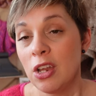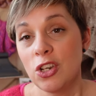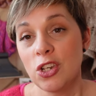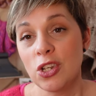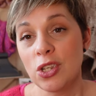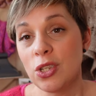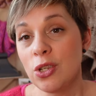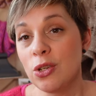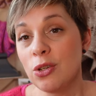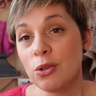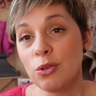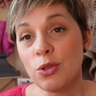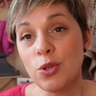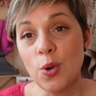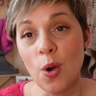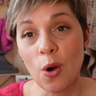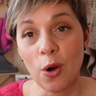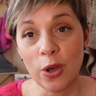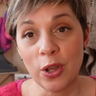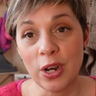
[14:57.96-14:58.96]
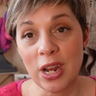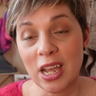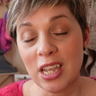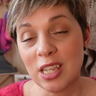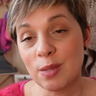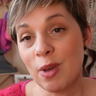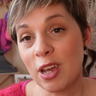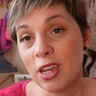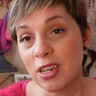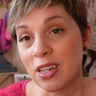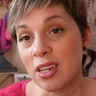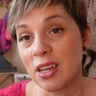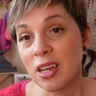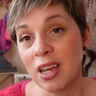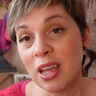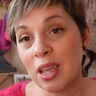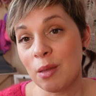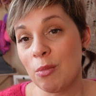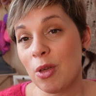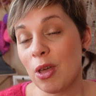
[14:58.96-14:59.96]
just, you know, to organize my
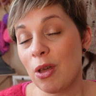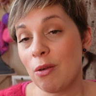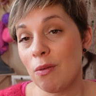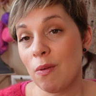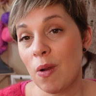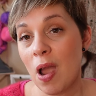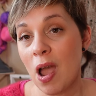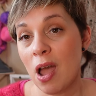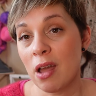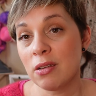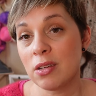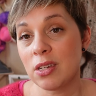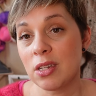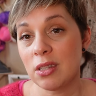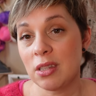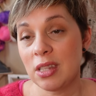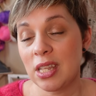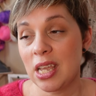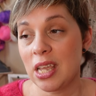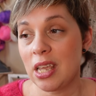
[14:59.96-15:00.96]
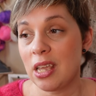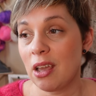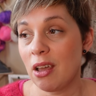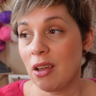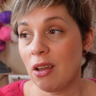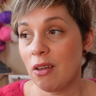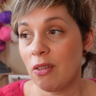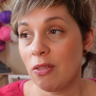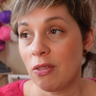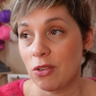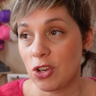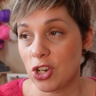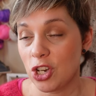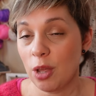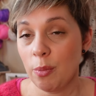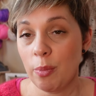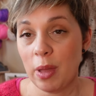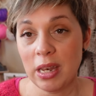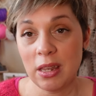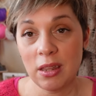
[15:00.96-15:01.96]
time around the
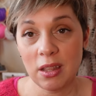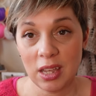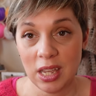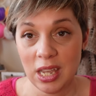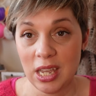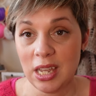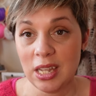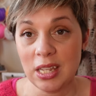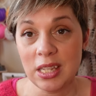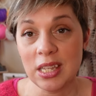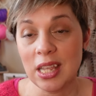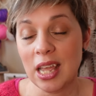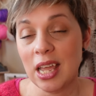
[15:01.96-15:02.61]
shop and the kids,